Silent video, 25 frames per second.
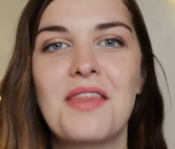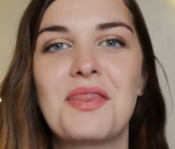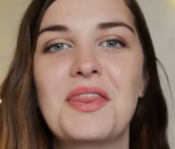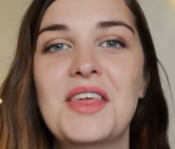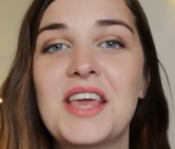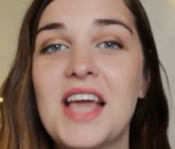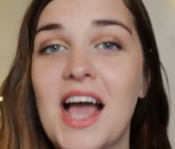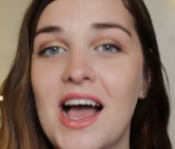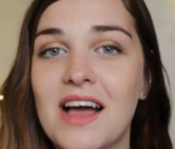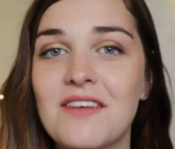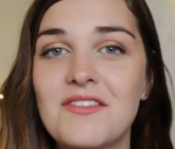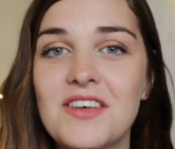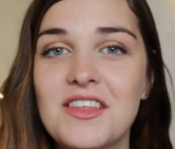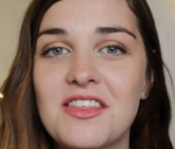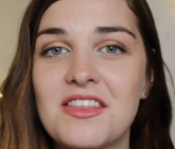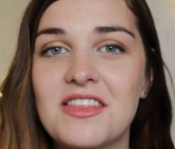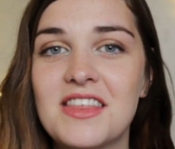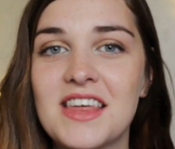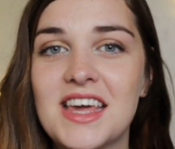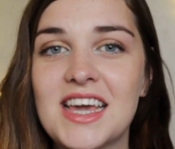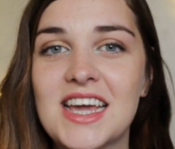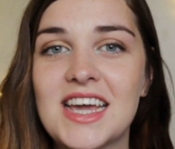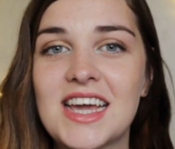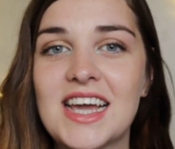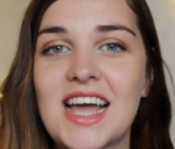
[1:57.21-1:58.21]
The other
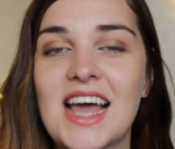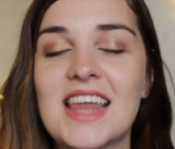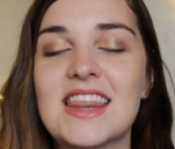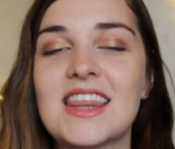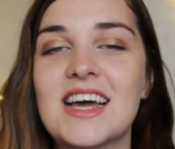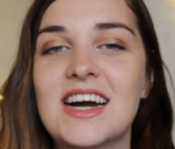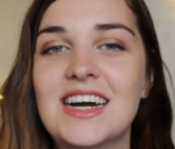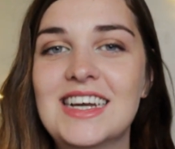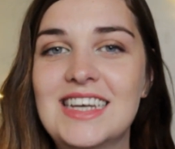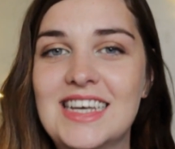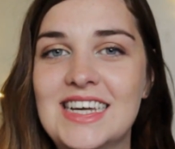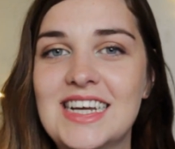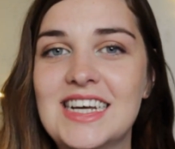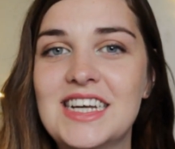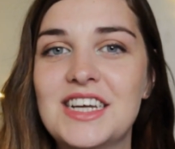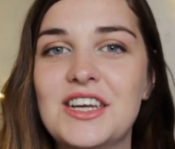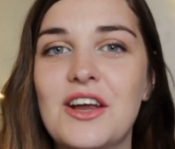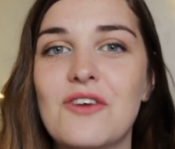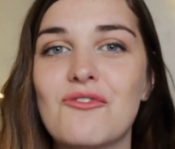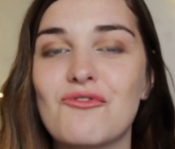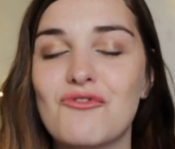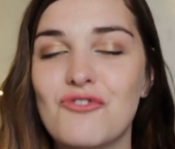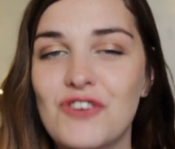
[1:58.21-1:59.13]
thing that I did